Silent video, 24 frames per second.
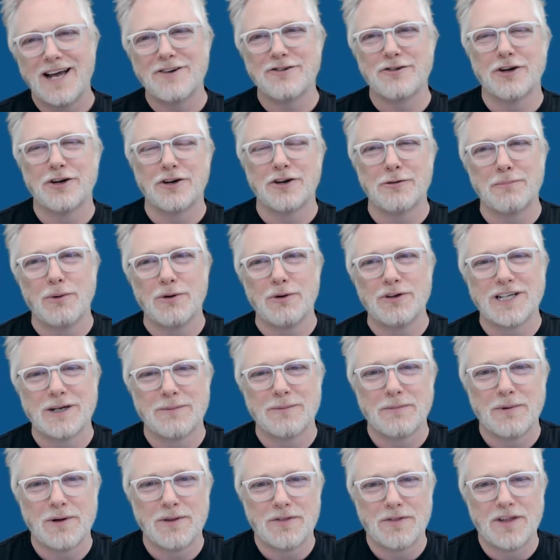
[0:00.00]
Andrew kind of
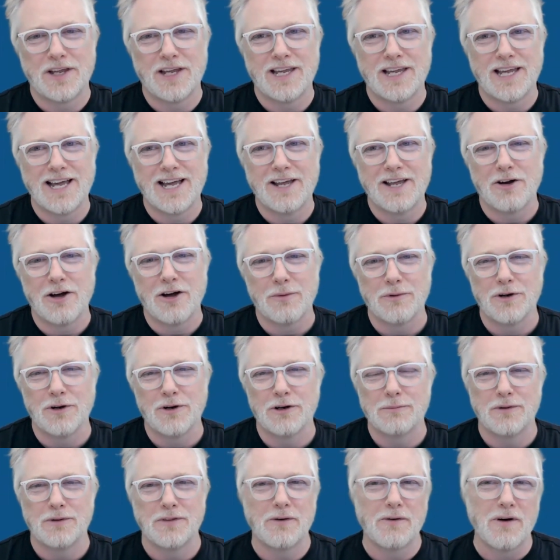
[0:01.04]
pointed out with the AI
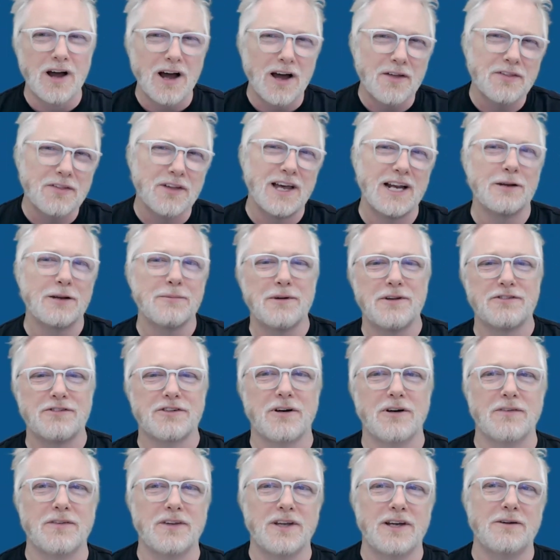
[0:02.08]
word, but there are other
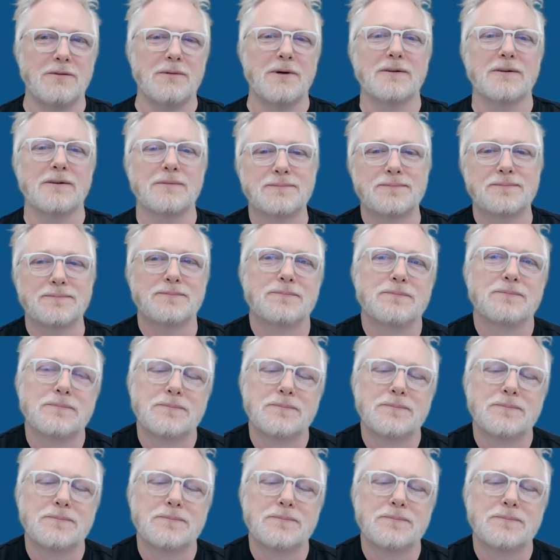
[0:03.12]
elements, aren't there?